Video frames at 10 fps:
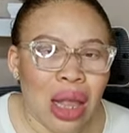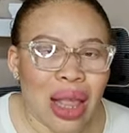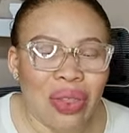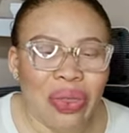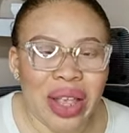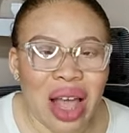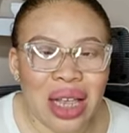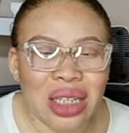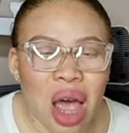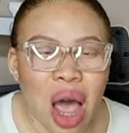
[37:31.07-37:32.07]
That thing
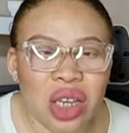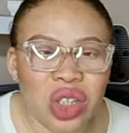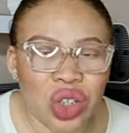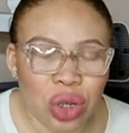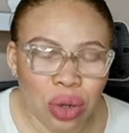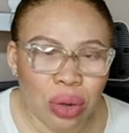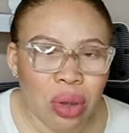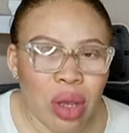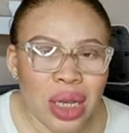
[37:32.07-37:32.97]
that has caused you.